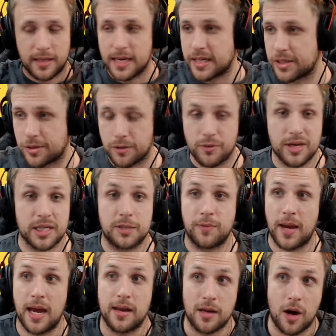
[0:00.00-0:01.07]
things, all the rest of
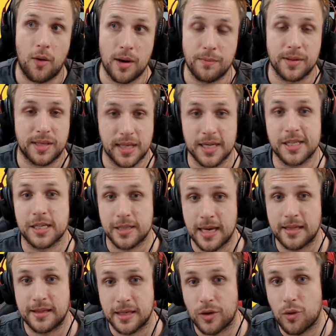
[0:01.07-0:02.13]
it. And knowing Bethesda,
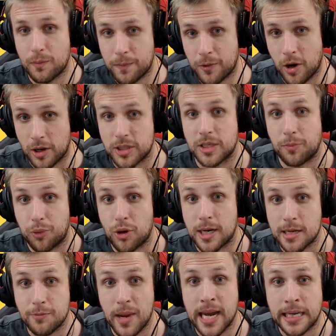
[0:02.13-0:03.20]
that thing will cost a
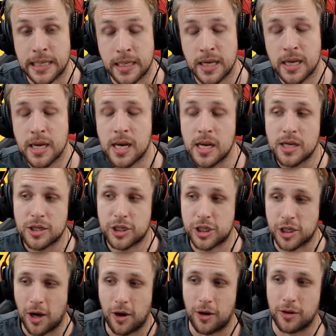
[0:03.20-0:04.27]
pretty penny.
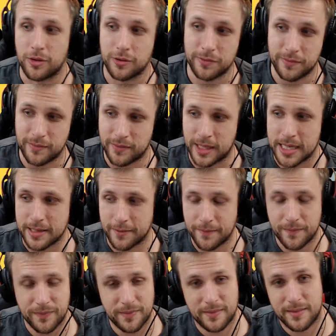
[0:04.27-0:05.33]
So, like,
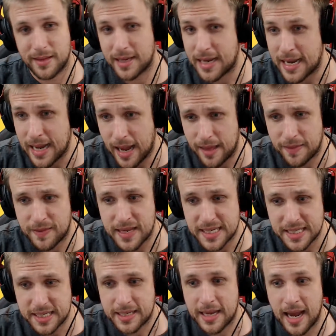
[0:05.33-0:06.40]

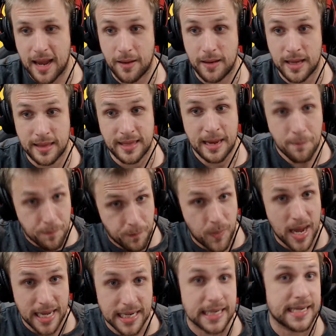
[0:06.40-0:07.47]
this game, they
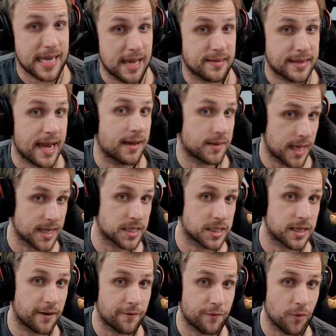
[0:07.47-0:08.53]
better get that
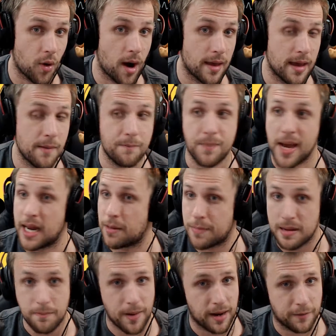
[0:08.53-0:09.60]
stuff right. It better
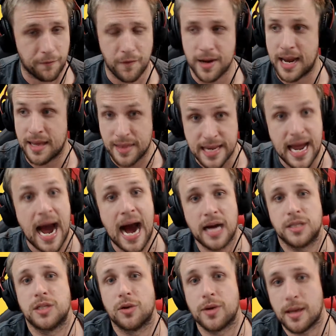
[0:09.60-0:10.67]
be bug free, and they are
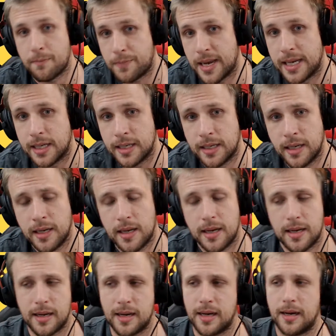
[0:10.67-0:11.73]
doing a beta.
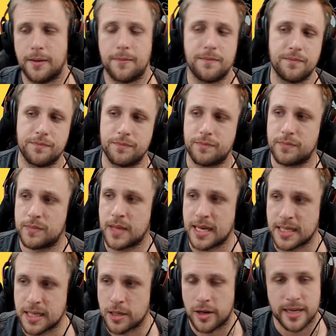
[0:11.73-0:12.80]
They
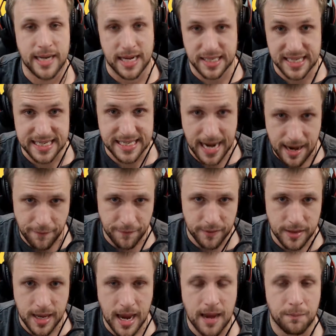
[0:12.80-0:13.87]
did not announce a date for
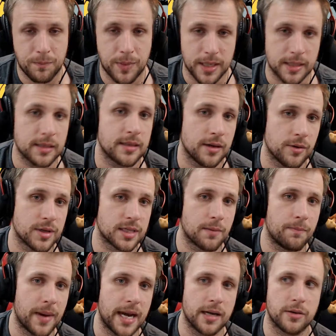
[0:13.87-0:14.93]
that, but there is a
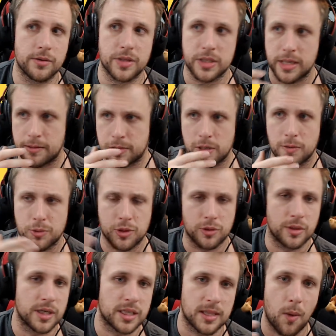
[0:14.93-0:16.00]
beta and stuff. So I'm sure
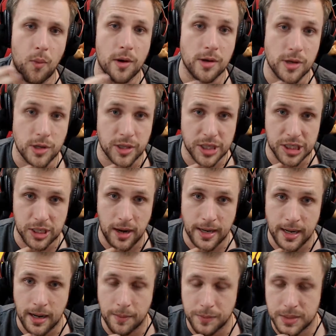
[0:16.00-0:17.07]
there's somewhere you can
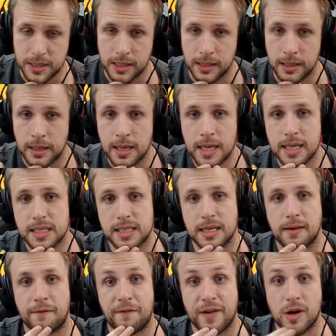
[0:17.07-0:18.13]
sign up to
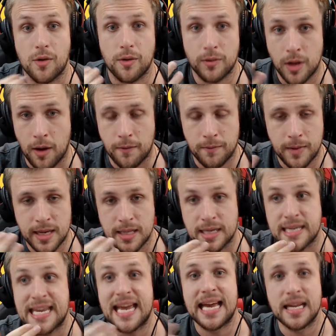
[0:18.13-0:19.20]
figure, either
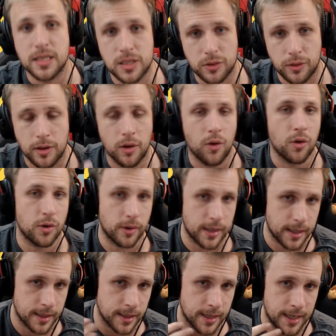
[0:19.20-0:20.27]
get into it or
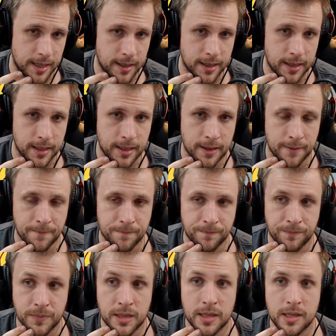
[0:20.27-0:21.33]
get
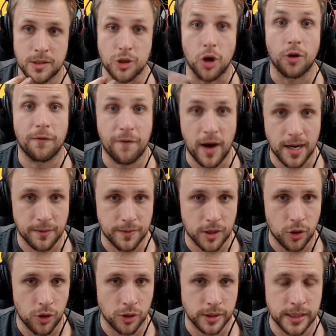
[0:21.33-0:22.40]
notified of it
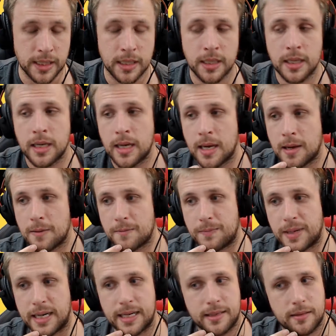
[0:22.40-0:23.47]
early.
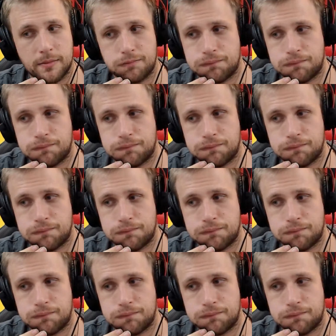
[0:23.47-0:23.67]
But